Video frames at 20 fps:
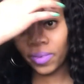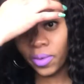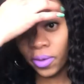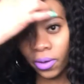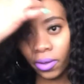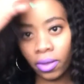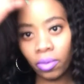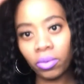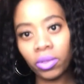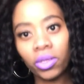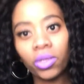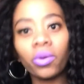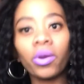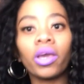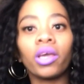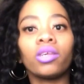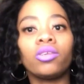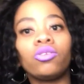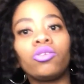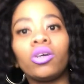Yo, that was so
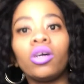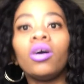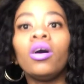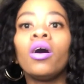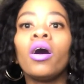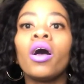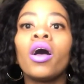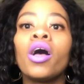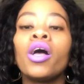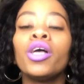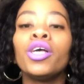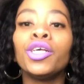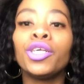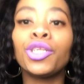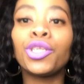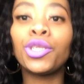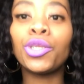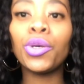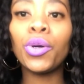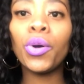extra.
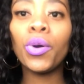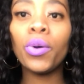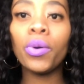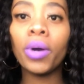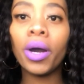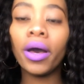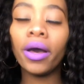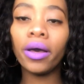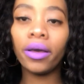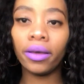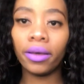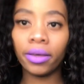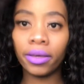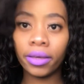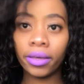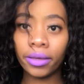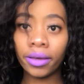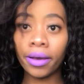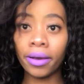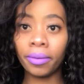So
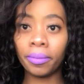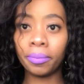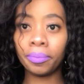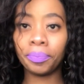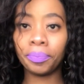yeah,